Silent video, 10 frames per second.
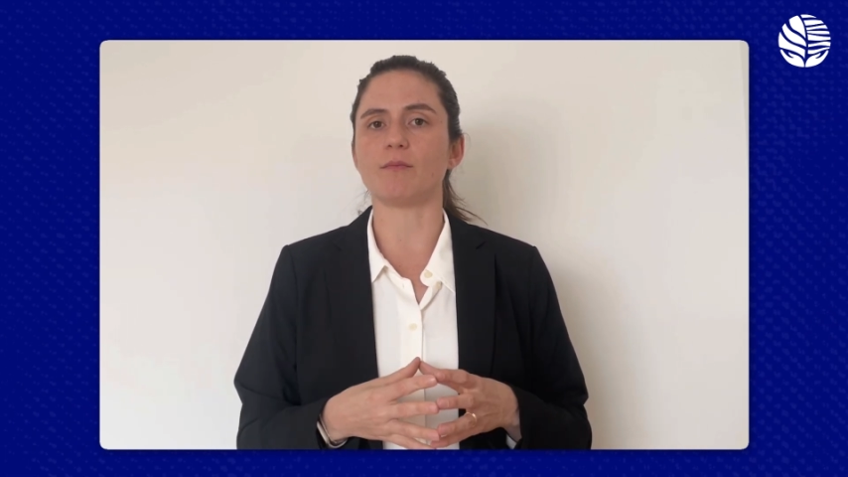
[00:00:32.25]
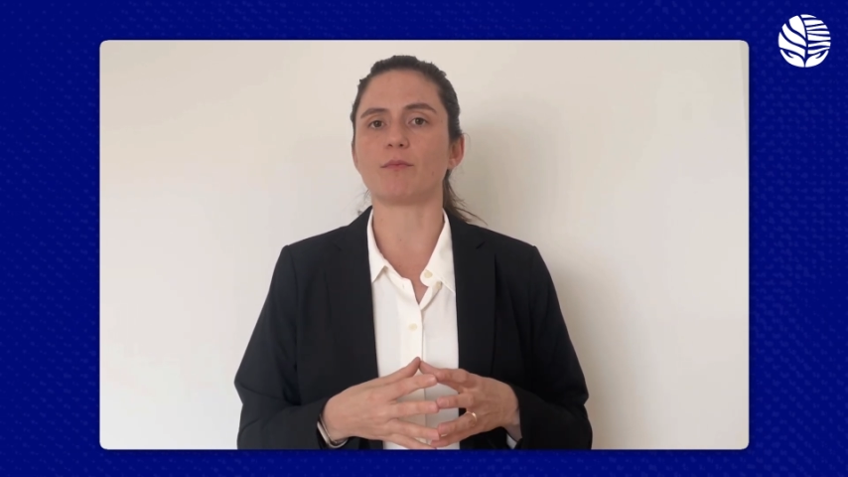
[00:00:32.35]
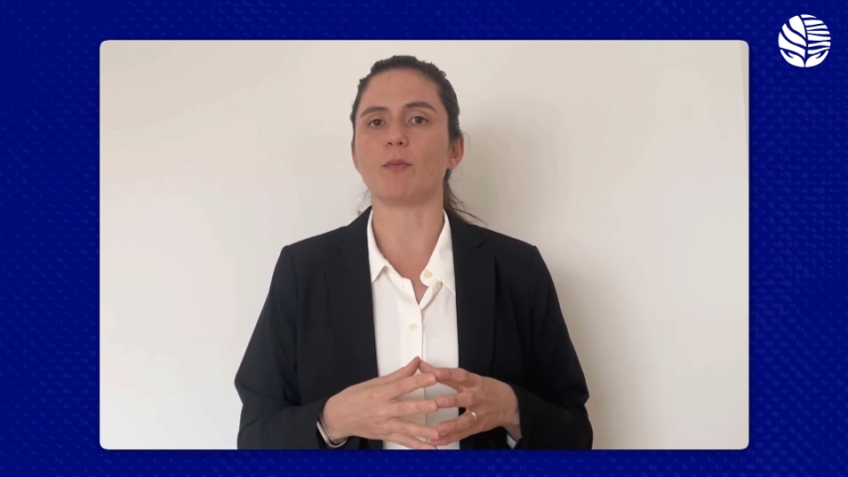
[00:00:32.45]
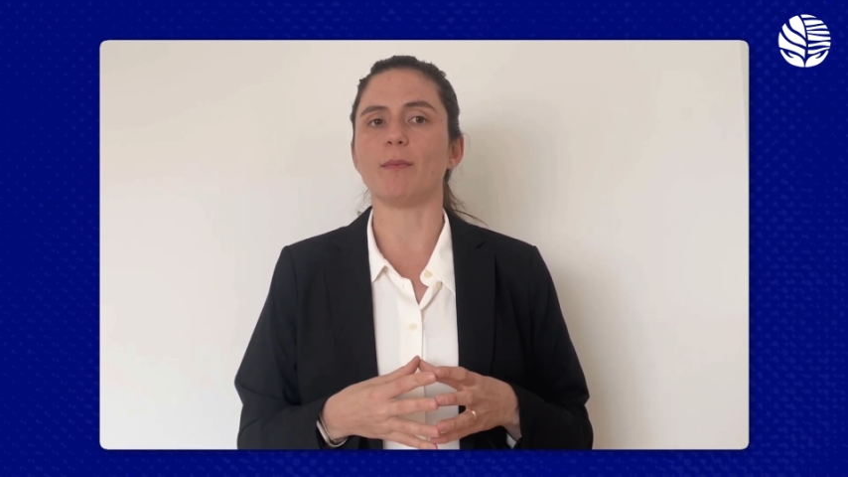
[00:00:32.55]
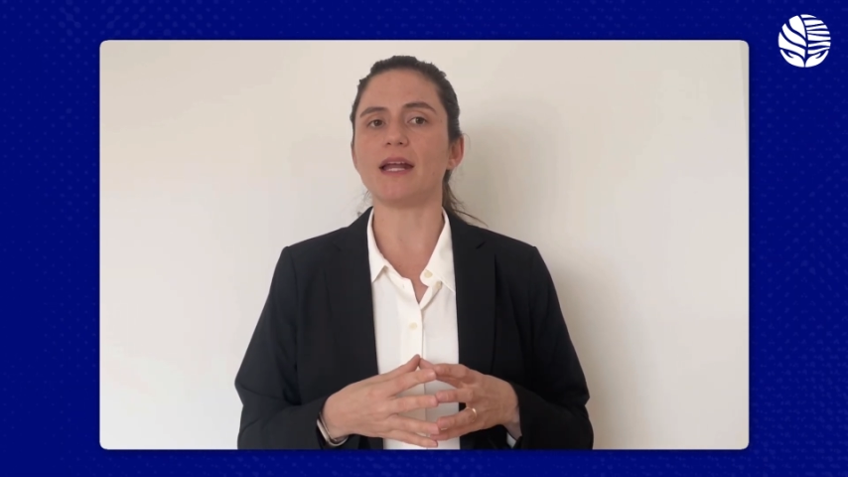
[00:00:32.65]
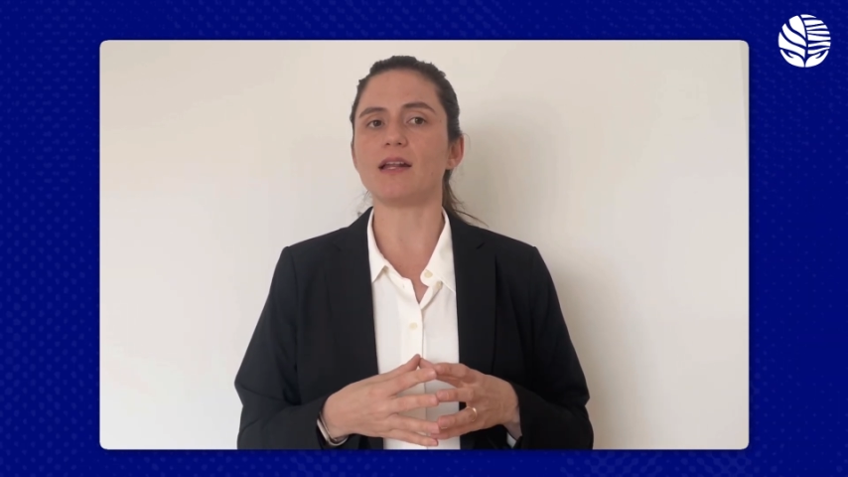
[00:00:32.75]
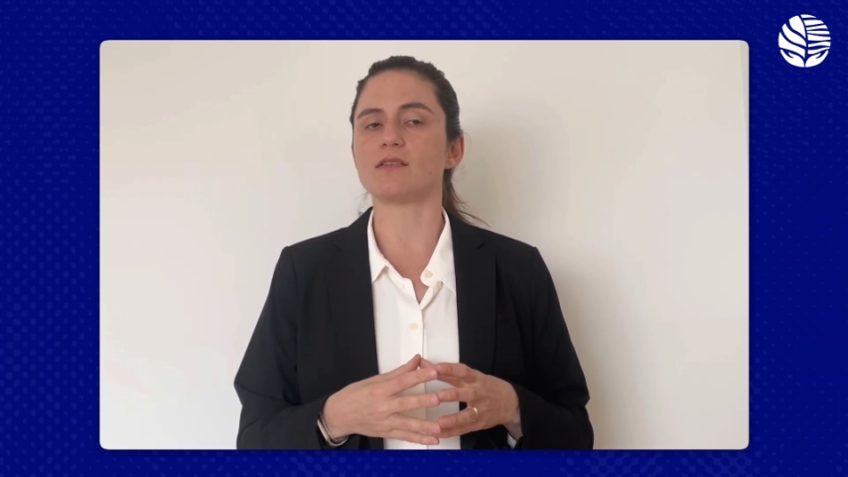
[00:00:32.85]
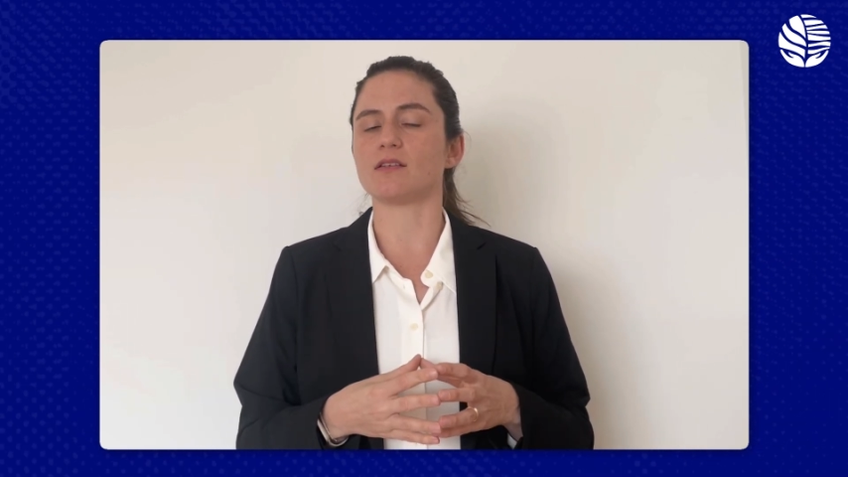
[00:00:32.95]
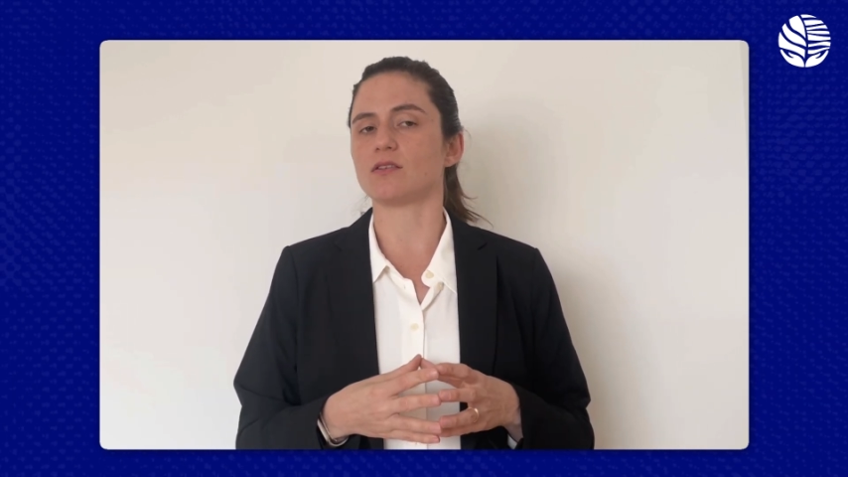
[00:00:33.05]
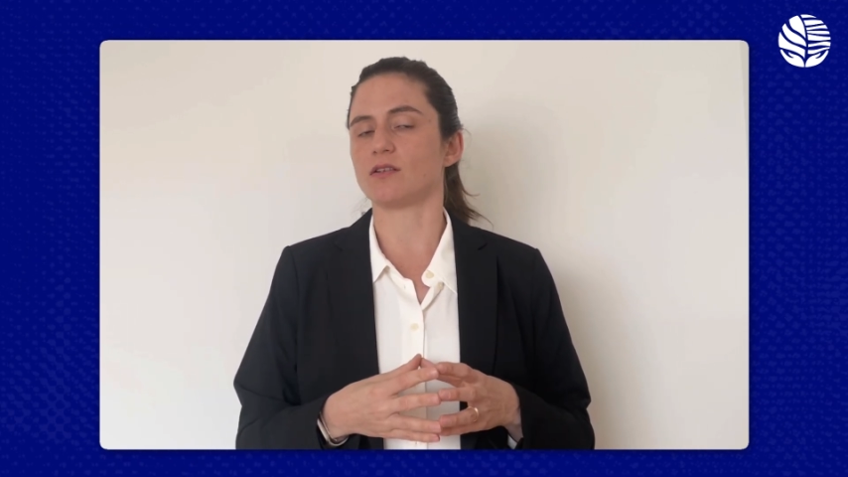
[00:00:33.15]
and provide
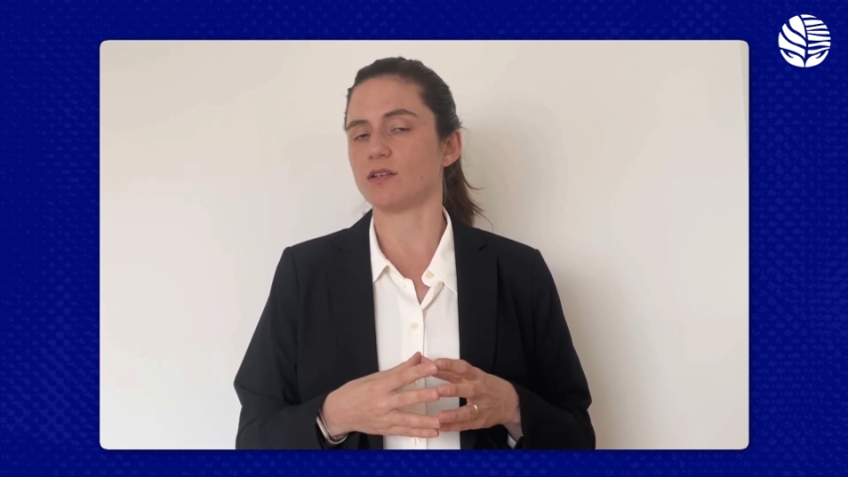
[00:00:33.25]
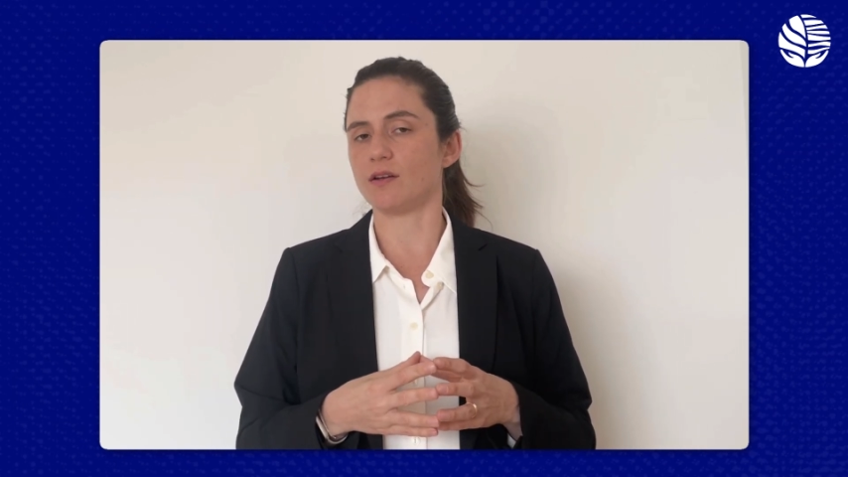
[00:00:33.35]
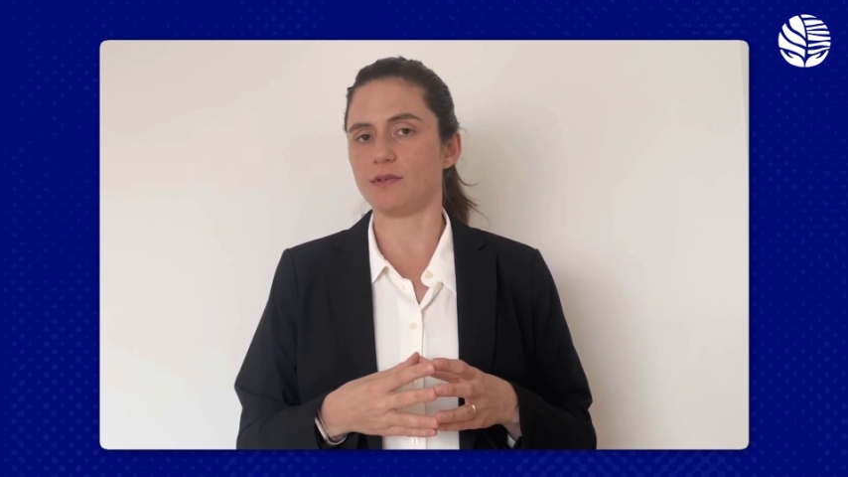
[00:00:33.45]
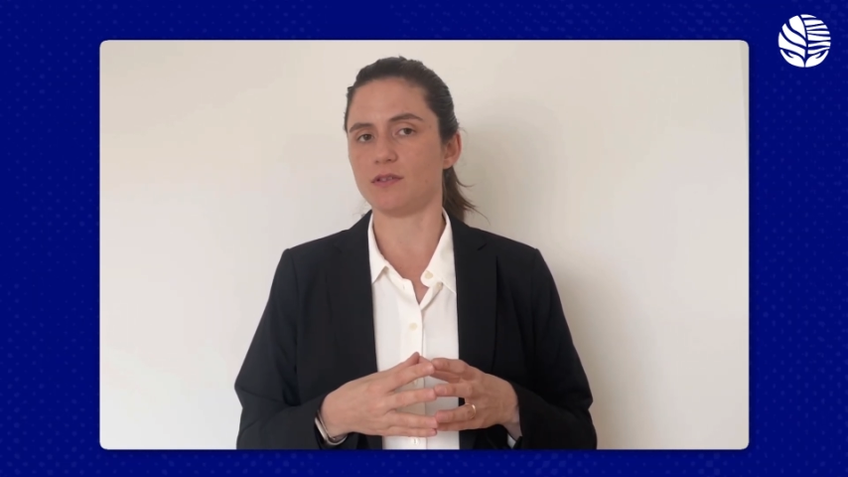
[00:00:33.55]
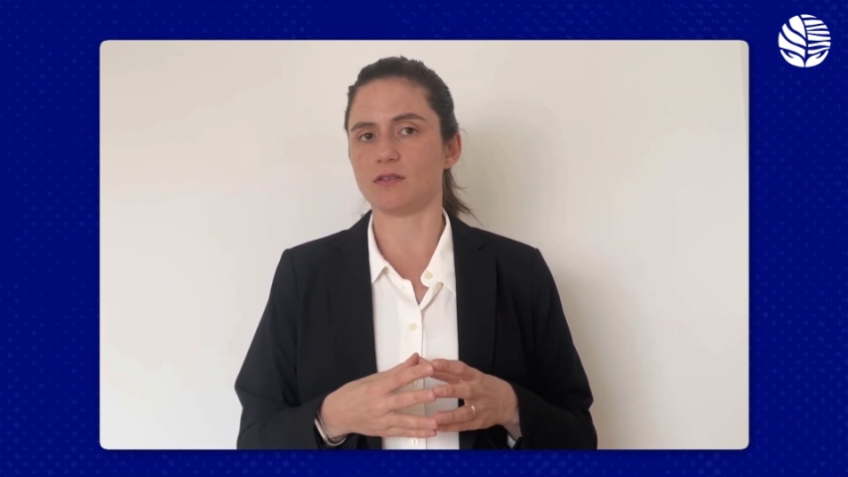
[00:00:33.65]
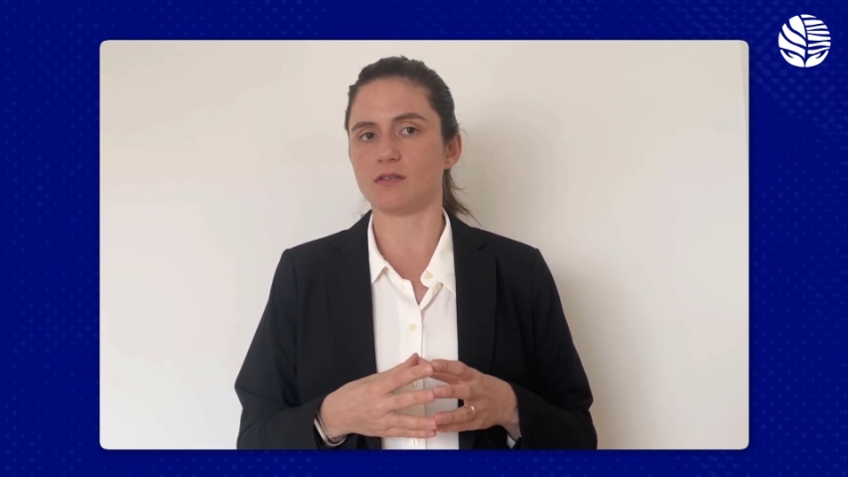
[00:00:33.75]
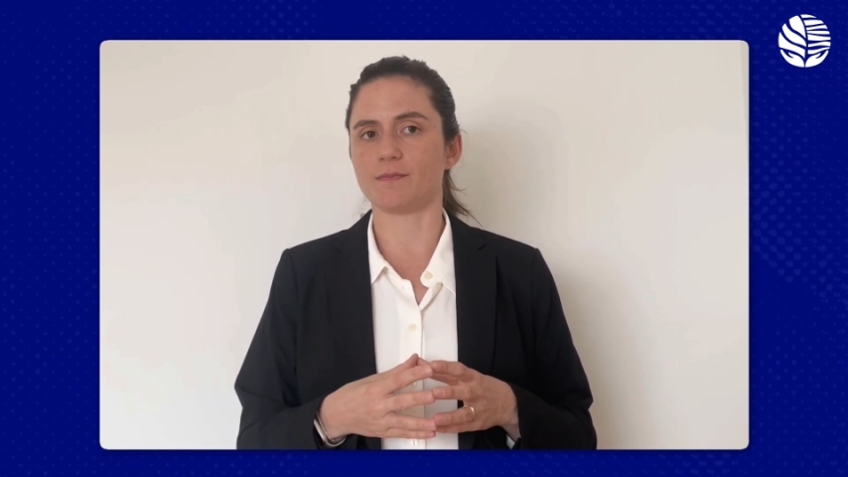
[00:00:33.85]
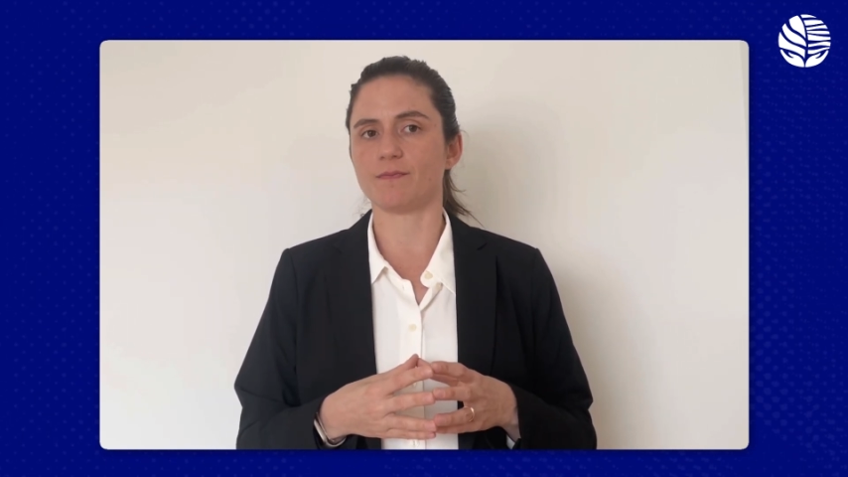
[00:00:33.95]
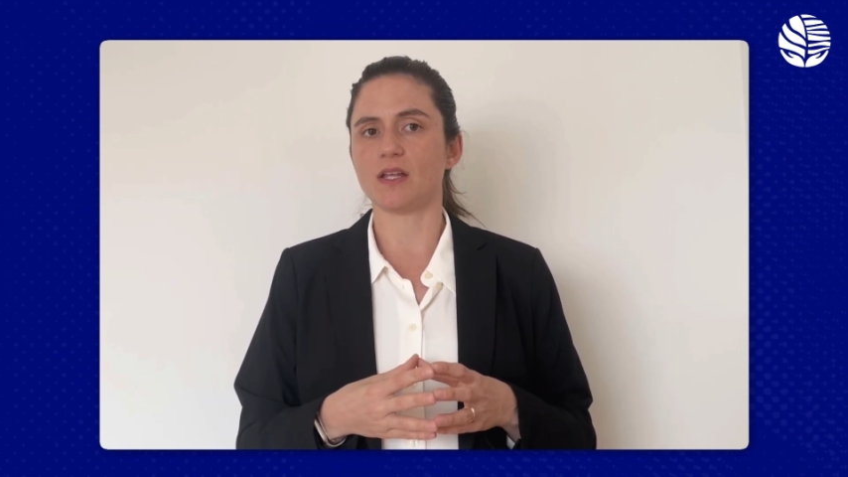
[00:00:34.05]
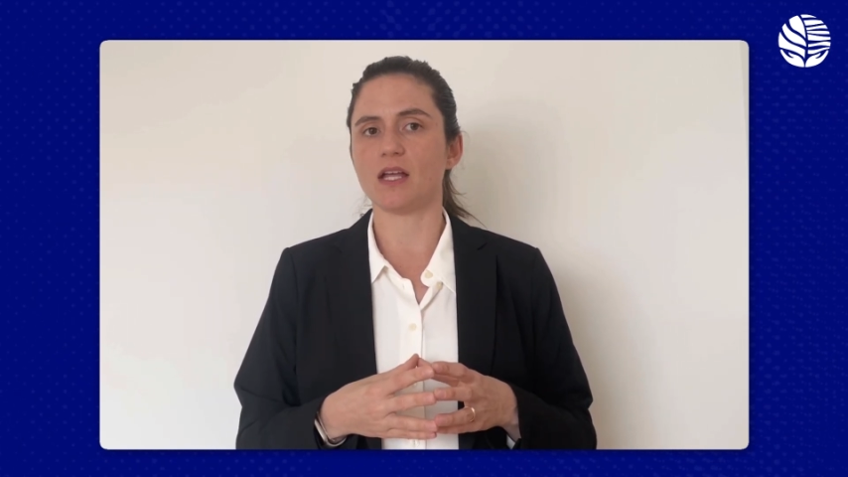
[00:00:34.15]
essential services.